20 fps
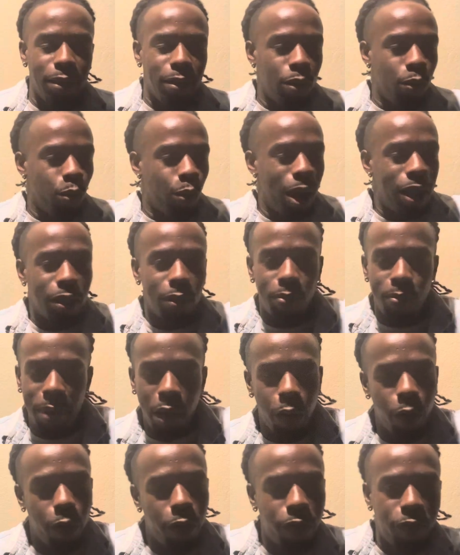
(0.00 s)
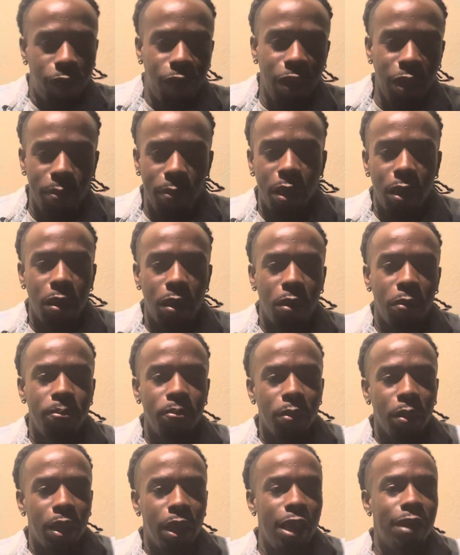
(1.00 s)
rather male or female,
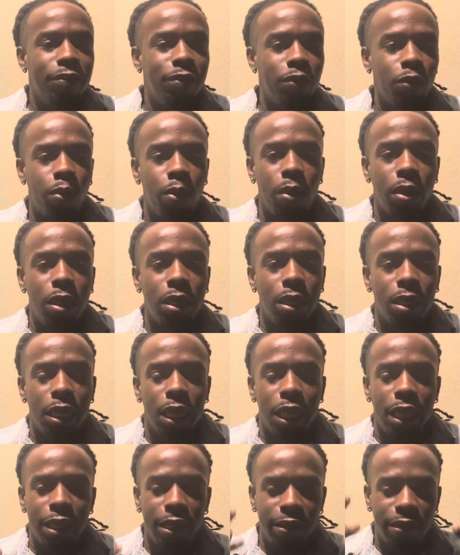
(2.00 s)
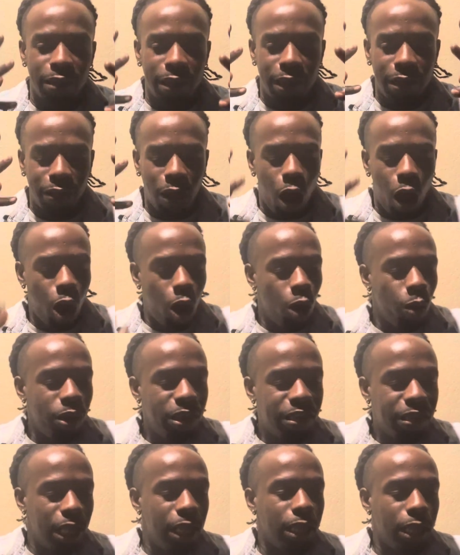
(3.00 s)
everyone is always
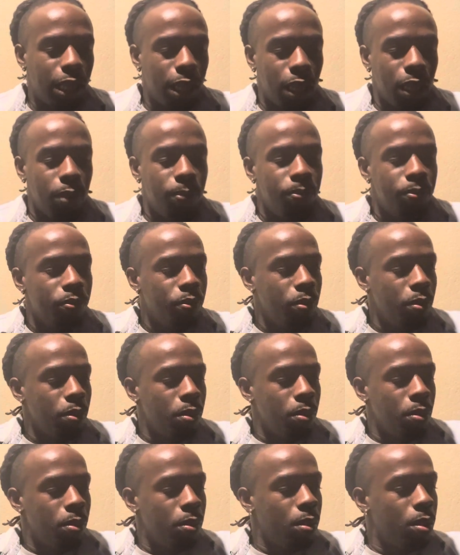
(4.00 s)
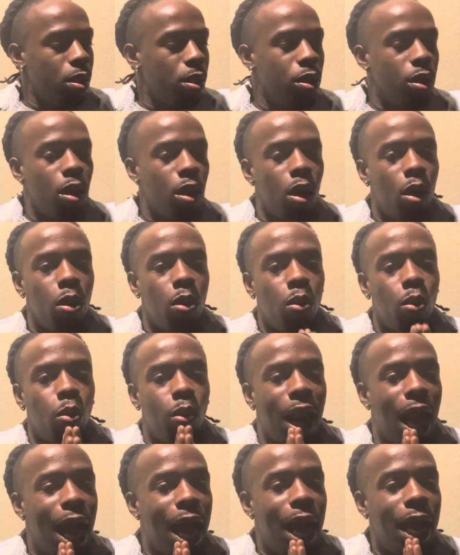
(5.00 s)
thinking,
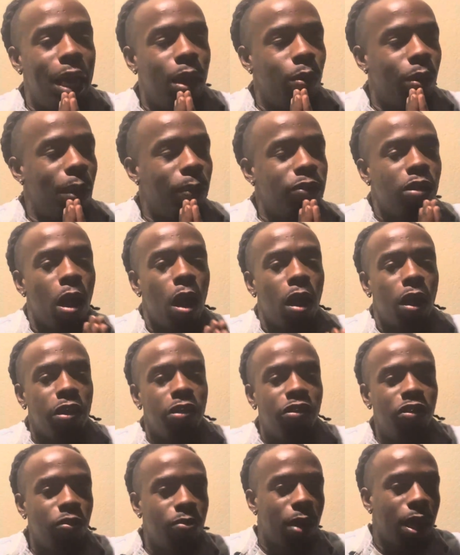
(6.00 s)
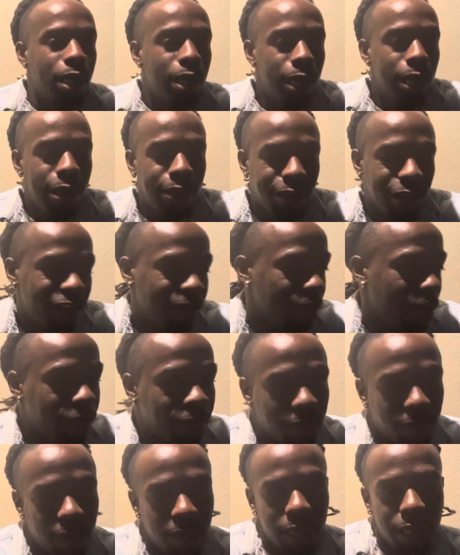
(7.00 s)
when I'm talking to my cousins, my
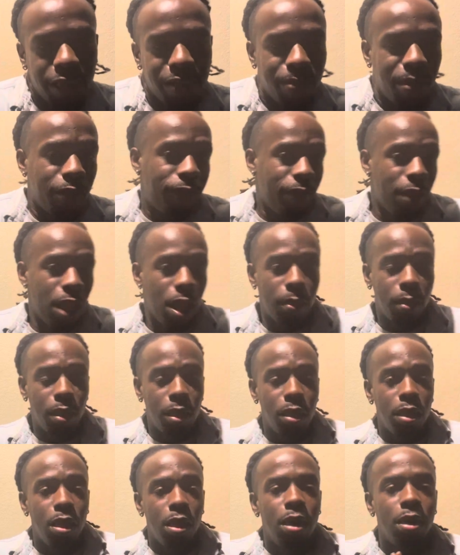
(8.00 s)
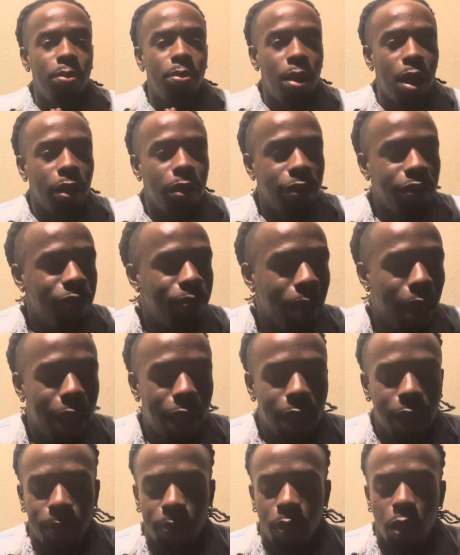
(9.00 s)
friends, my family about this
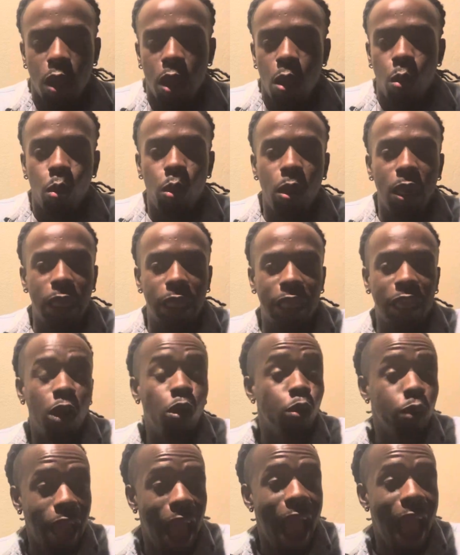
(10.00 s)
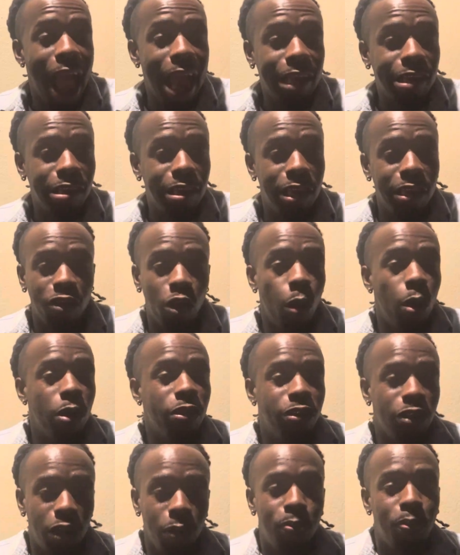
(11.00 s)
man, what their reaction is going
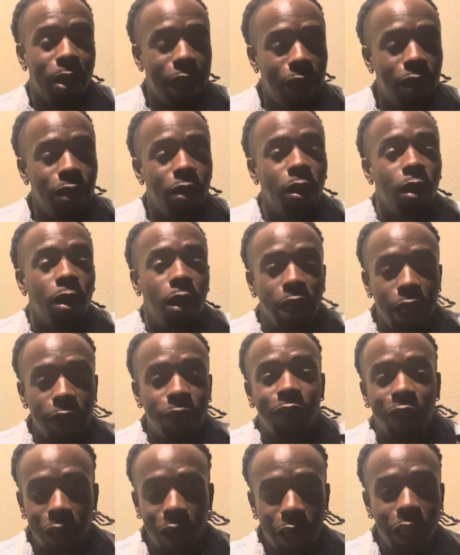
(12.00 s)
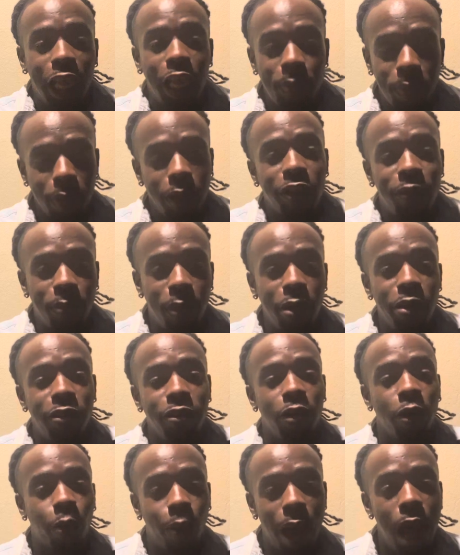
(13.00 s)
to depend on if they're keeping this person
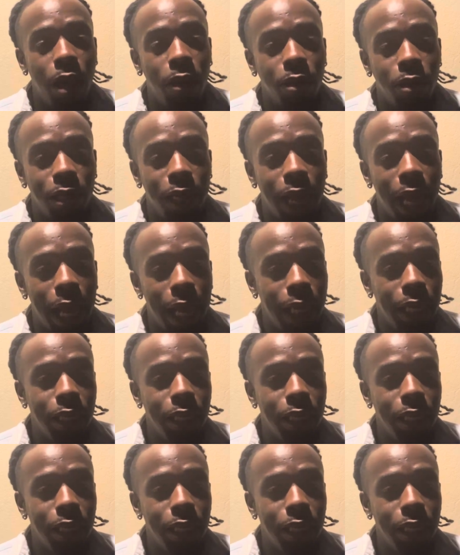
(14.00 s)
around or not.